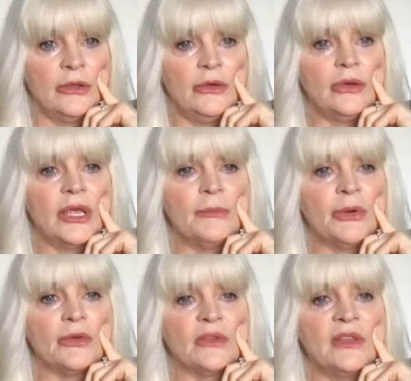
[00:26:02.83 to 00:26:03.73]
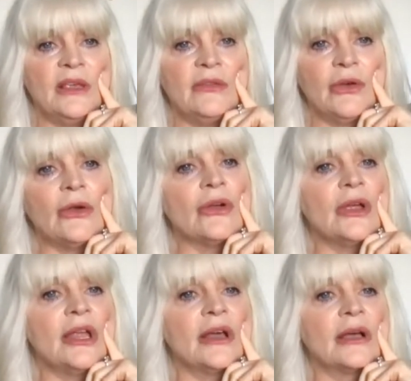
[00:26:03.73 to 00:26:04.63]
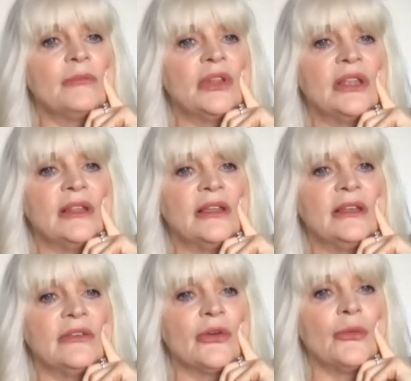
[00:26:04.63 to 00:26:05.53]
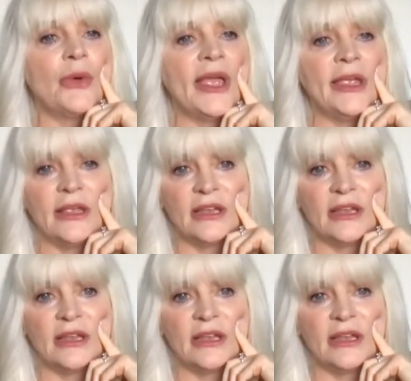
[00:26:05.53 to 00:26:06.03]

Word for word: you can perceive her in a completely different way,